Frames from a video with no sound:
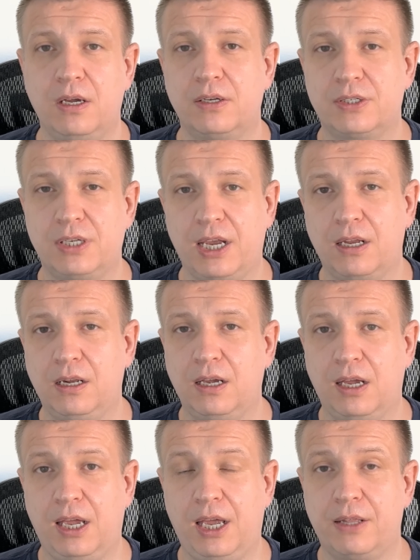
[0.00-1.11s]
Second,
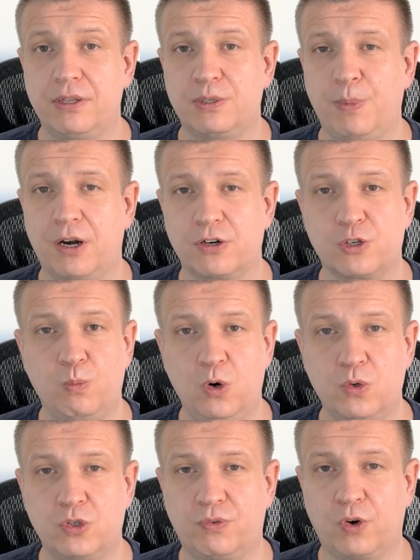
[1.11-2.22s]
and this matters
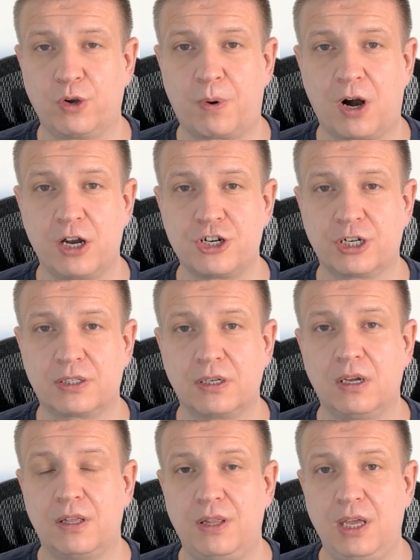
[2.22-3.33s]
most for your projects,
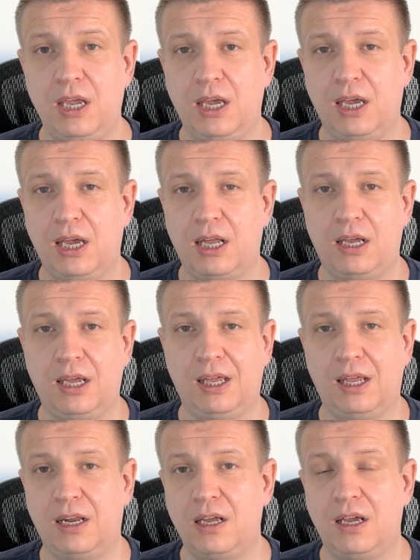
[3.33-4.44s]
they had
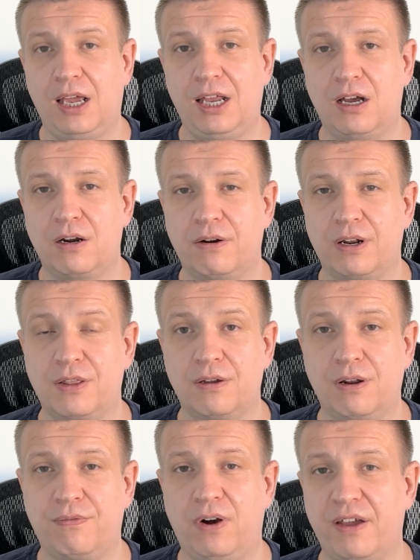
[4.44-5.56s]
an
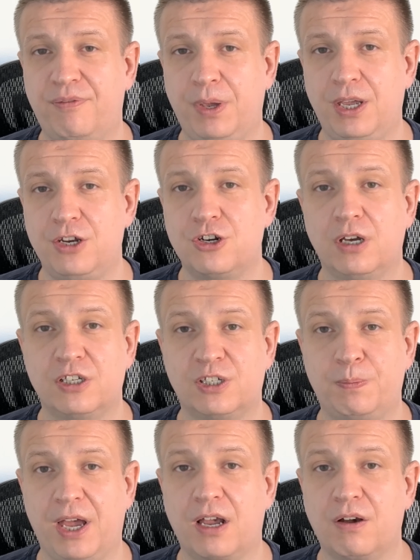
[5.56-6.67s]
835-page
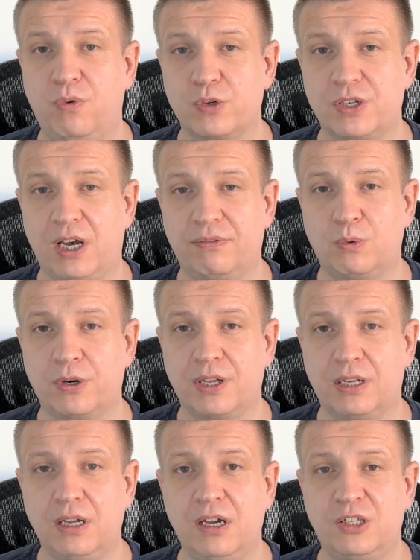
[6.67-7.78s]
spec for software that
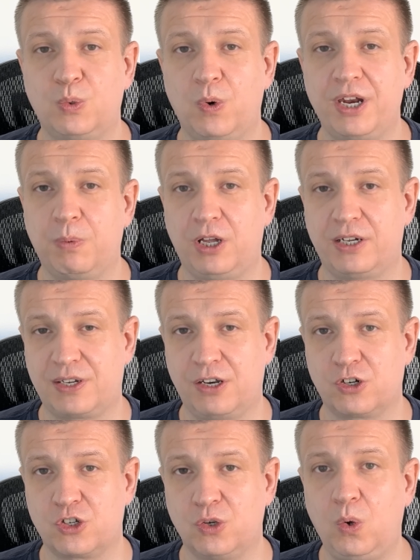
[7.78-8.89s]
20 plus
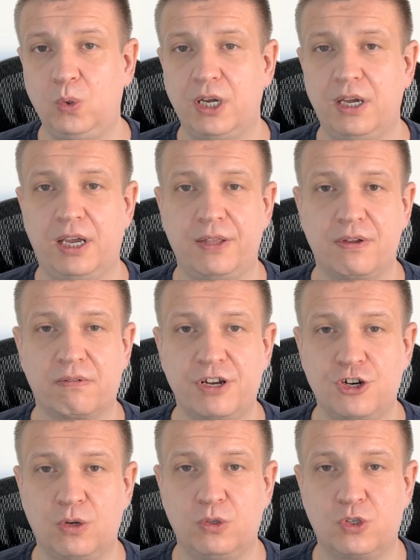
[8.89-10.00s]
years old, and the
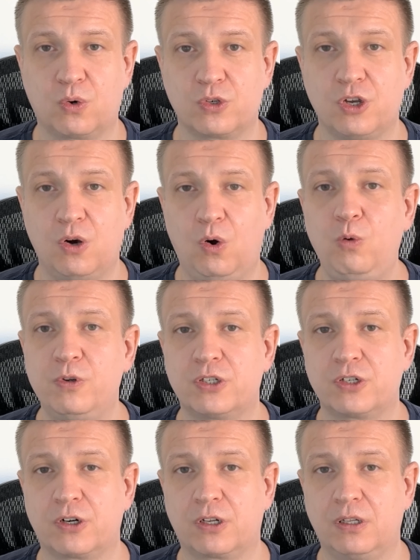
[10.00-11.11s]
original source almost
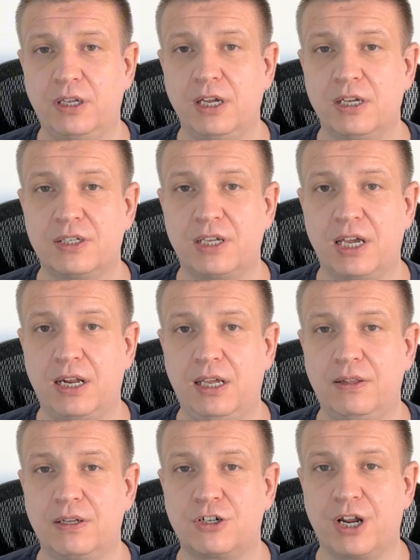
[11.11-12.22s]
certainly said in
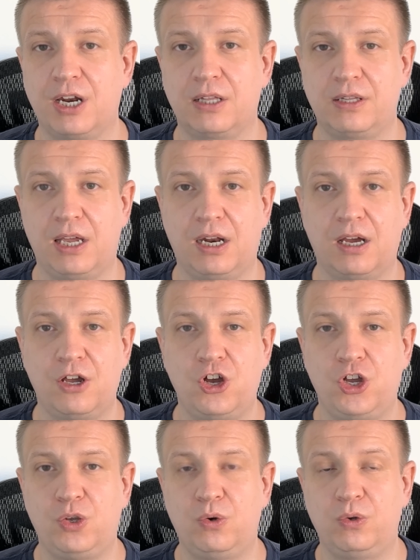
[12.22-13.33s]
the training data.
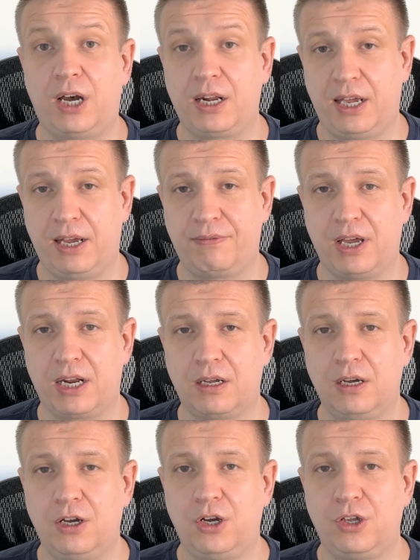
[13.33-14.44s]
You do not have that.
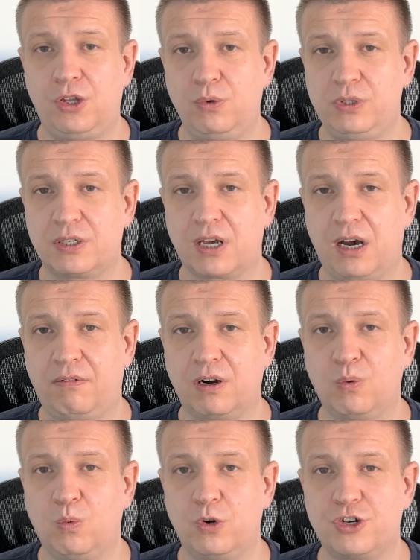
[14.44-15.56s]
You discover
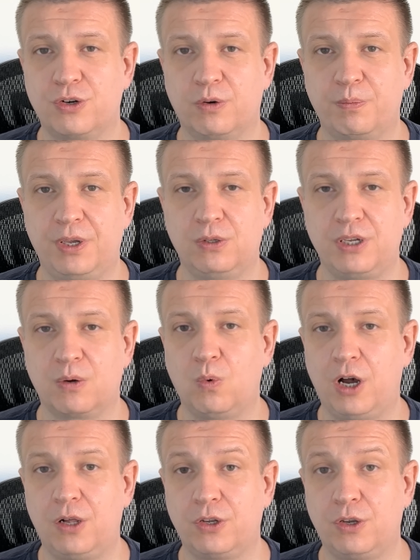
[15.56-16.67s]
what you're building
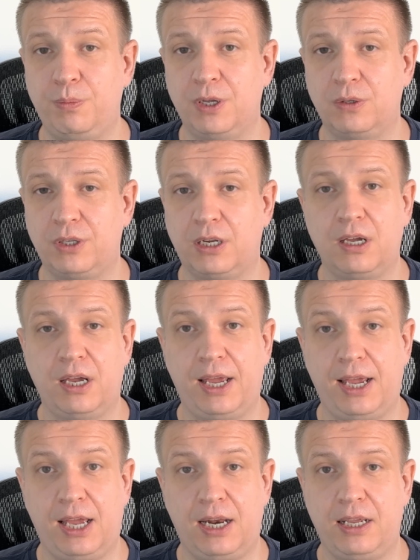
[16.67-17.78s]
while you build it,
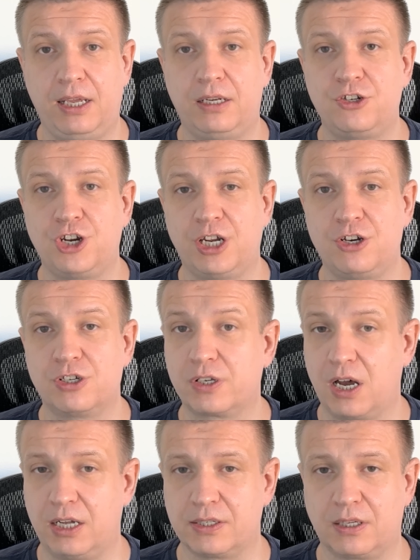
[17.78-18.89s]
and it changes
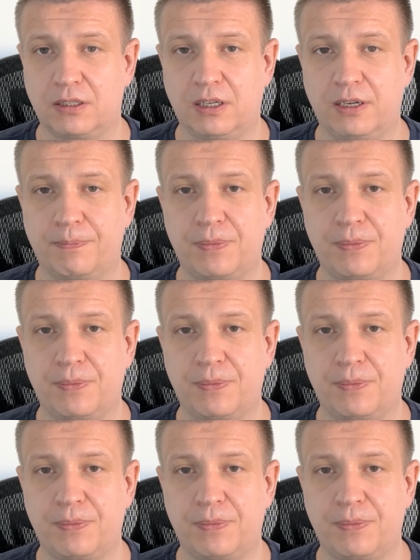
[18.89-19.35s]
constantly.